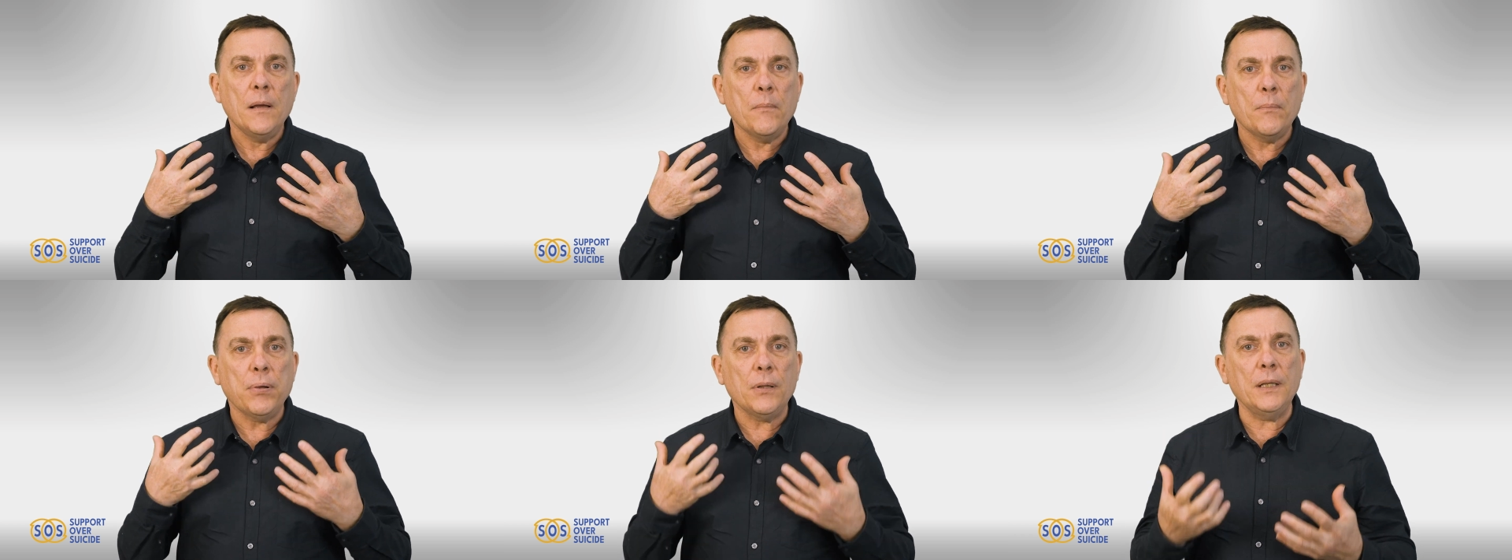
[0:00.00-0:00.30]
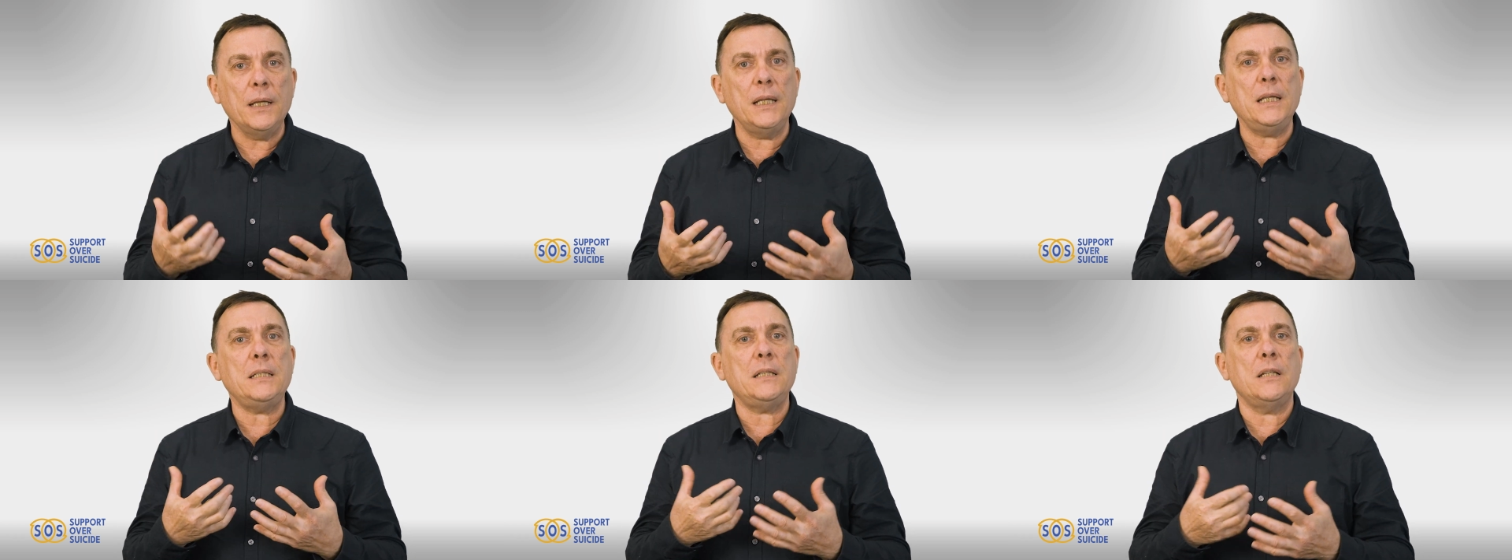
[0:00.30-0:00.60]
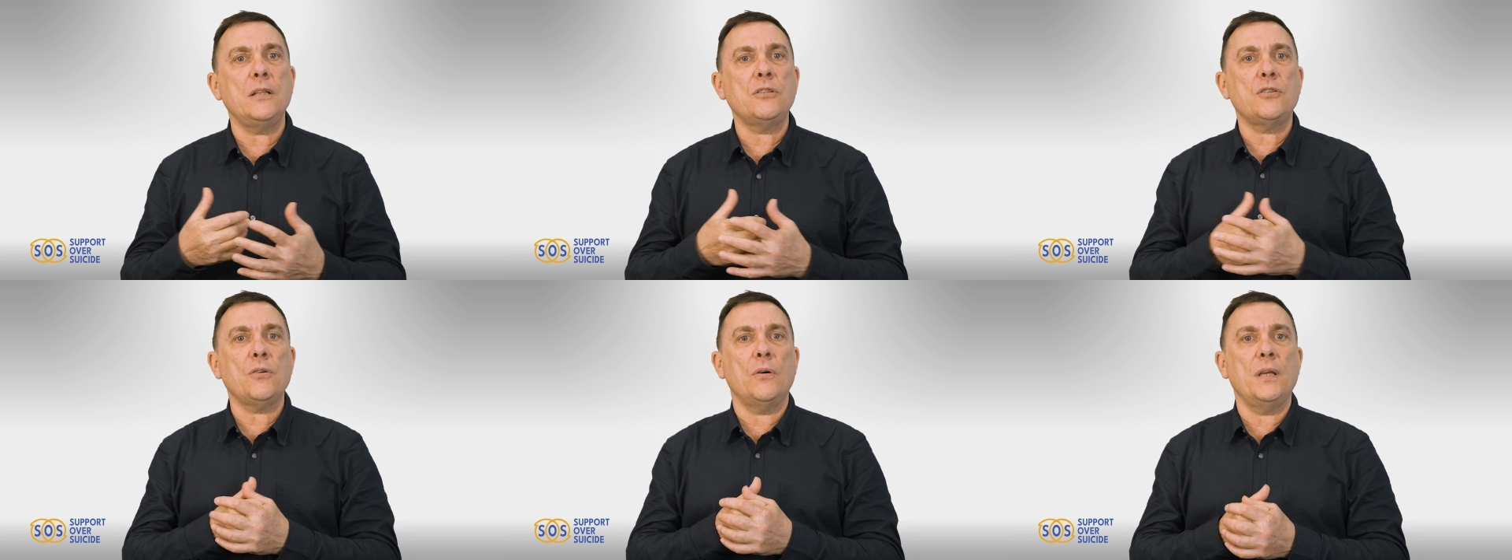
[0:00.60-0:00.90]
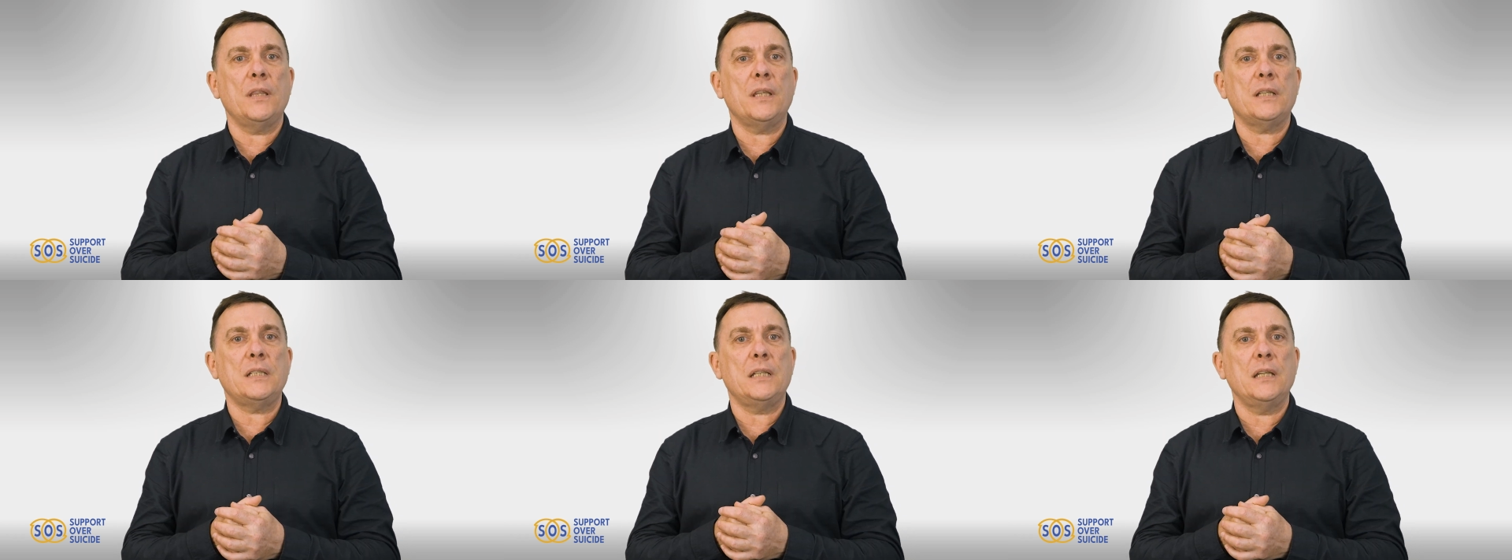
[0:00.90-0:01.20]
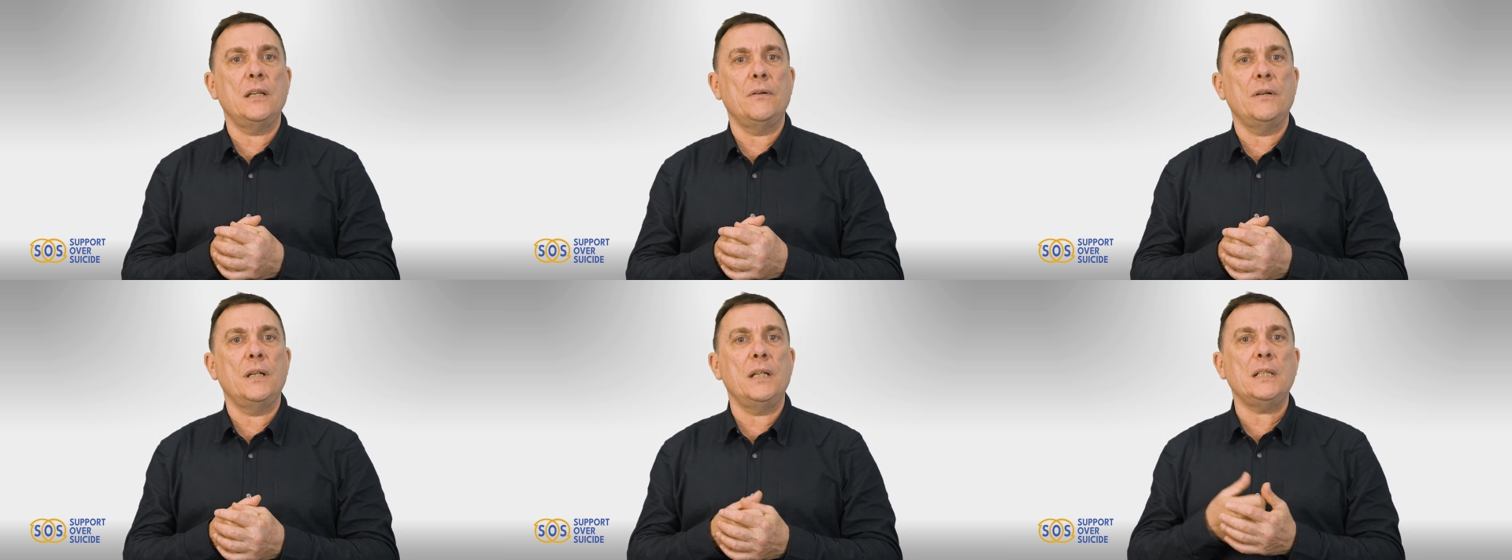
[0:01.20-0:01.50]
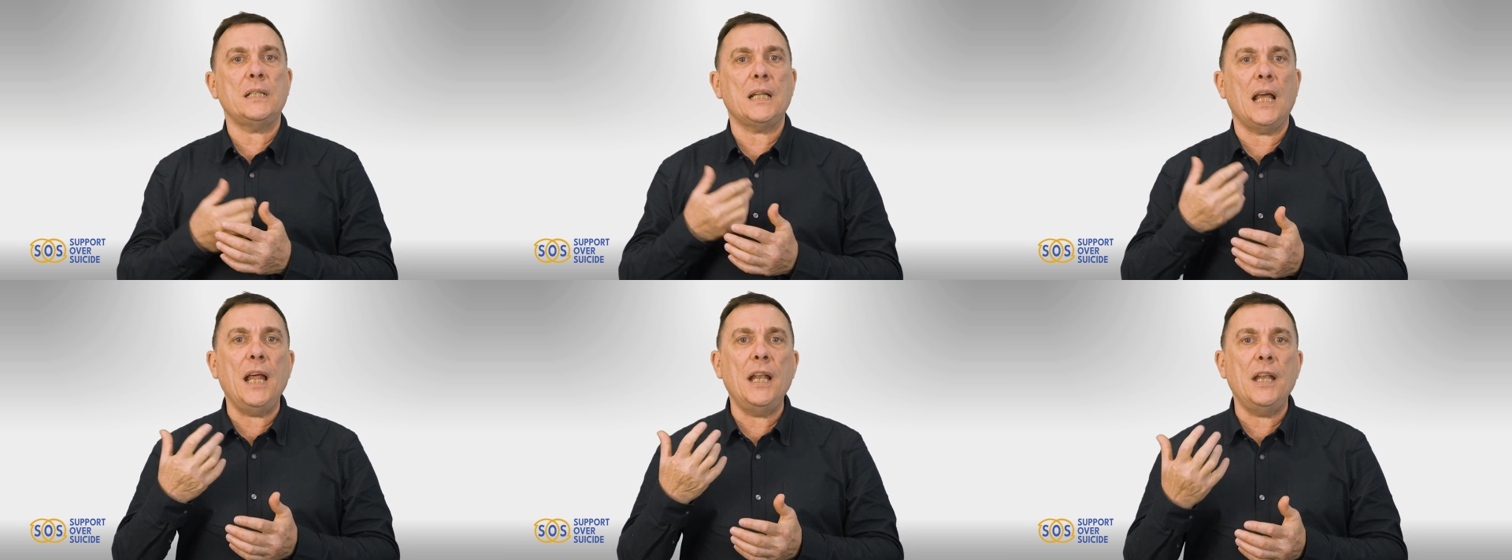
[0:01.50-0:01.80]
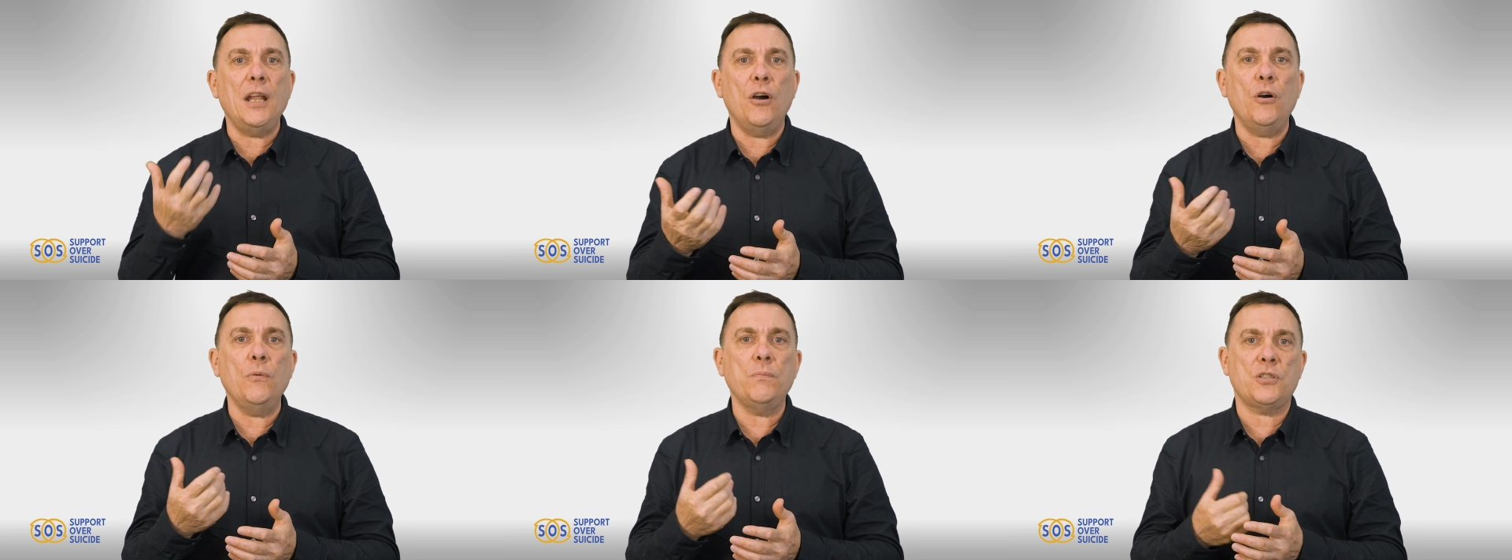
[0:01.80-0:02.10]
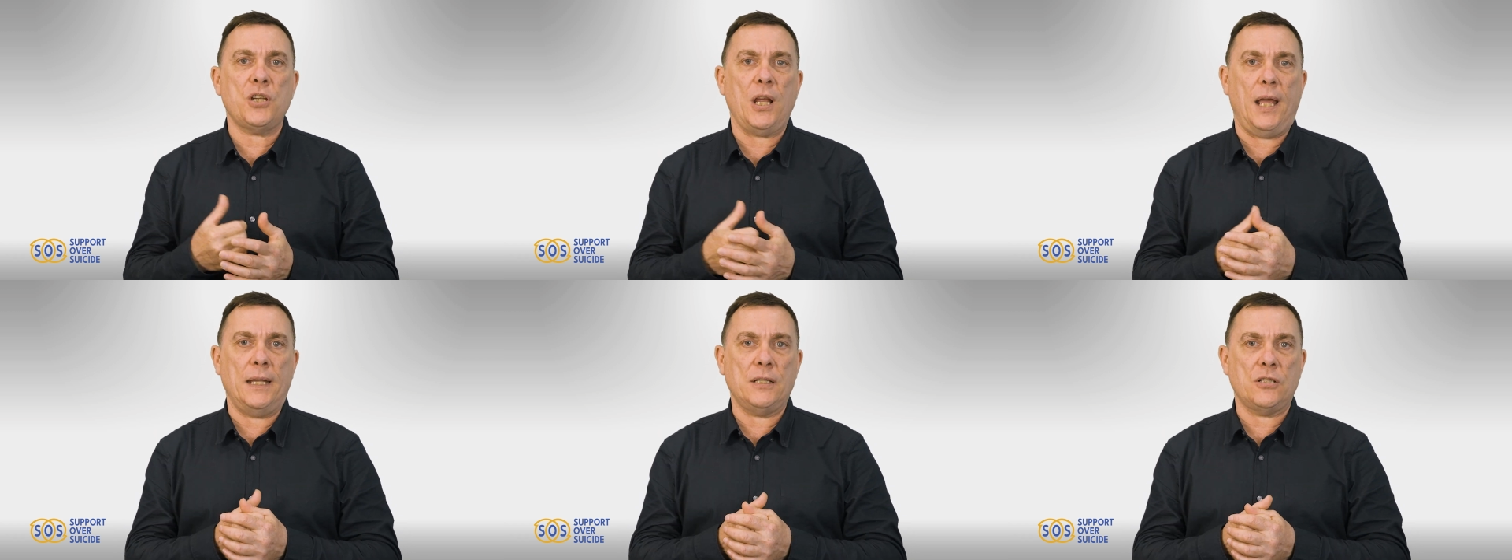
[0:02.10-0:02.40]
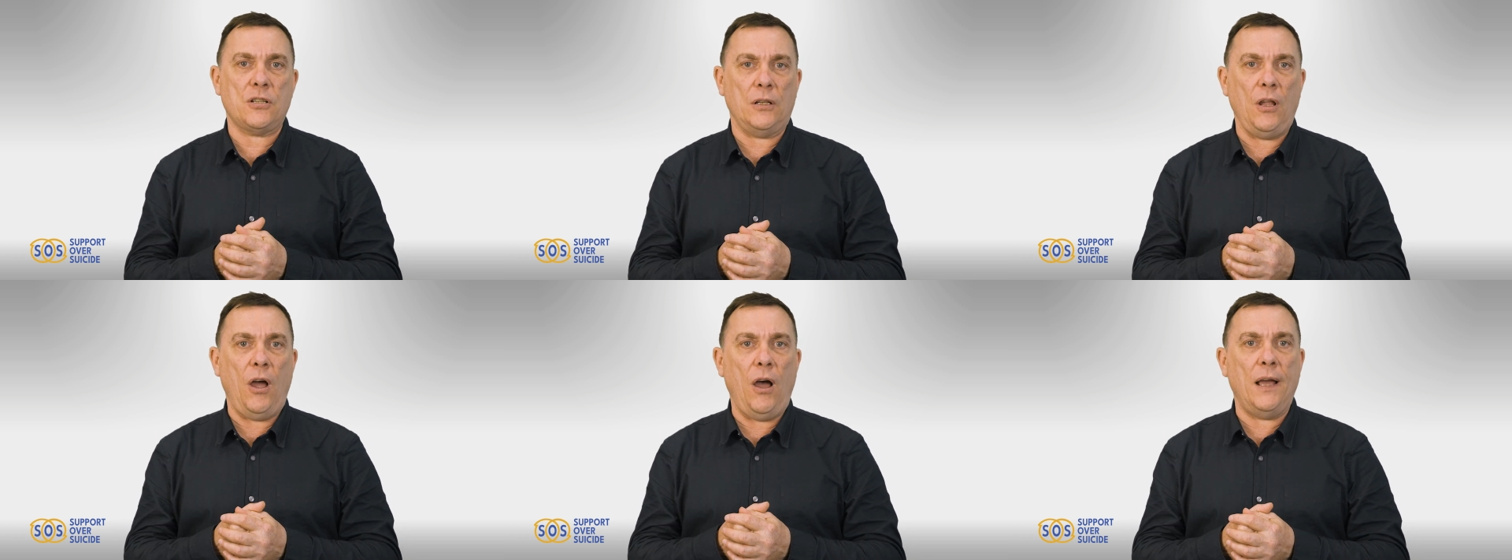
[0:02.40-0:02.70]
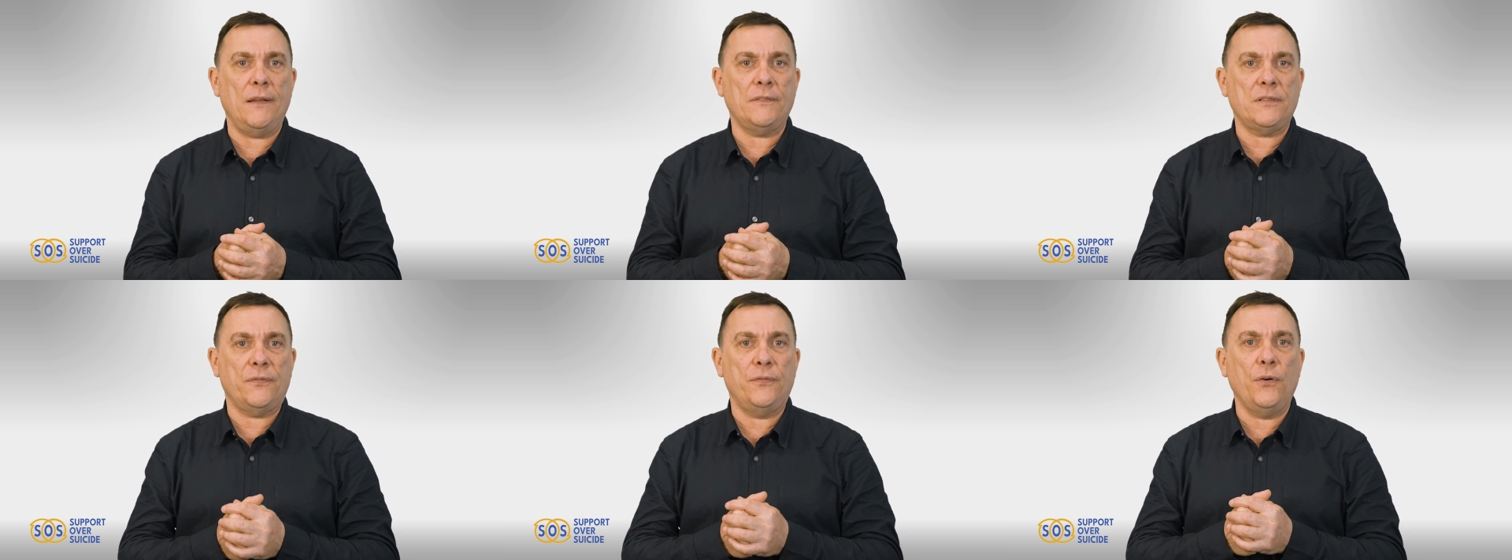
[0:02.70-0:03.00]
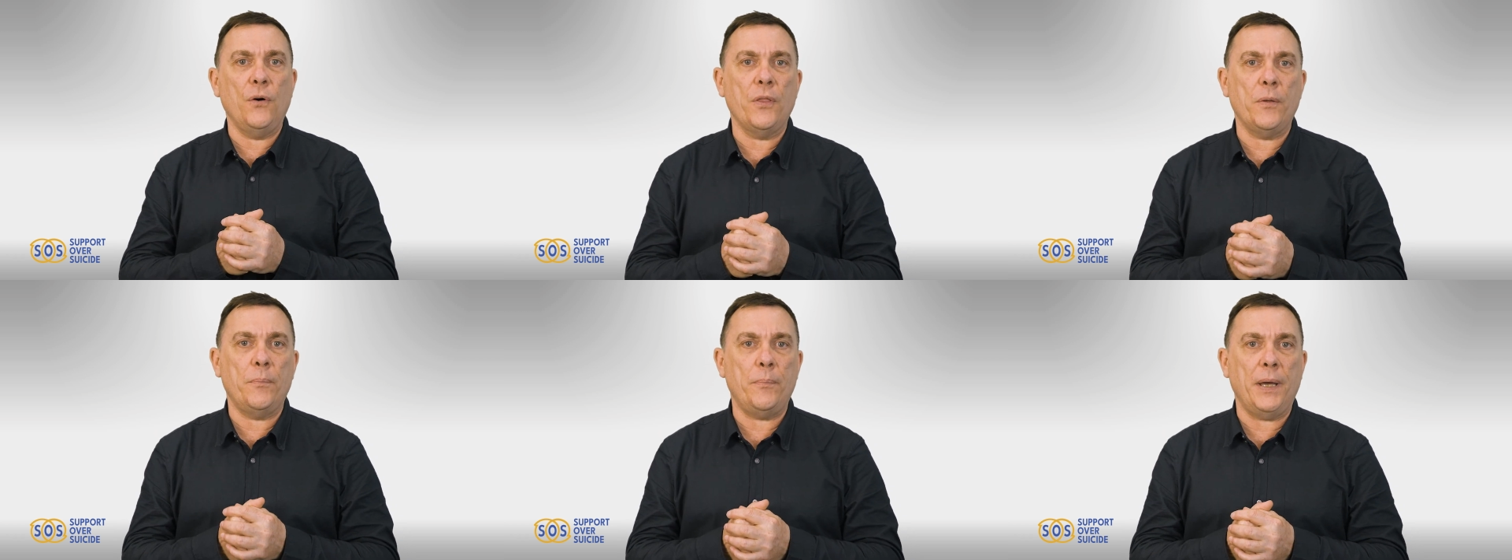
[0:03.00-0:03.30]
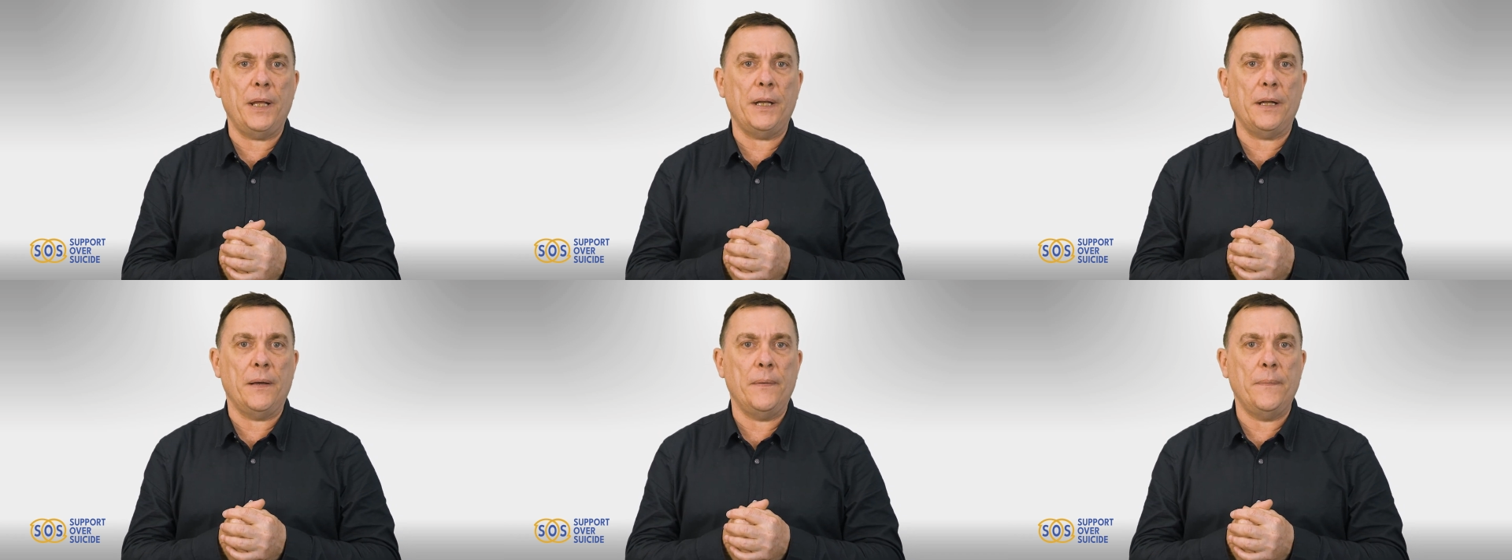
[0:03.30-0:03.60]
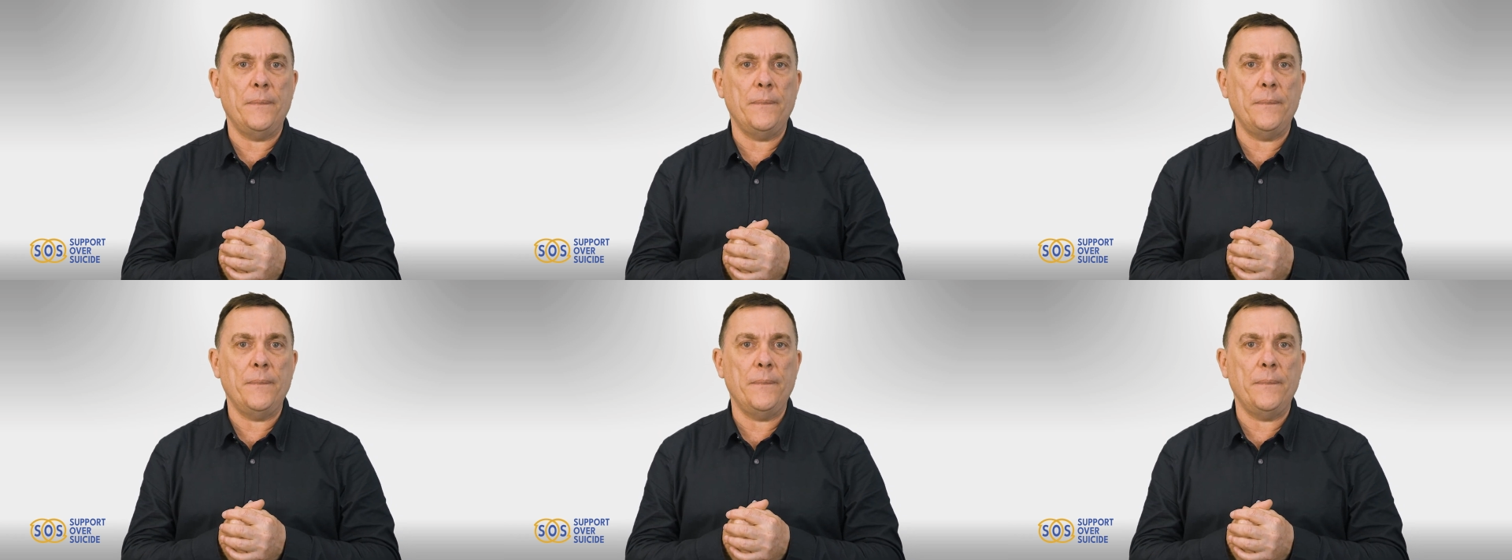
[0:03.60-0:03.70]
Please enjoy the series and help change lives for the better.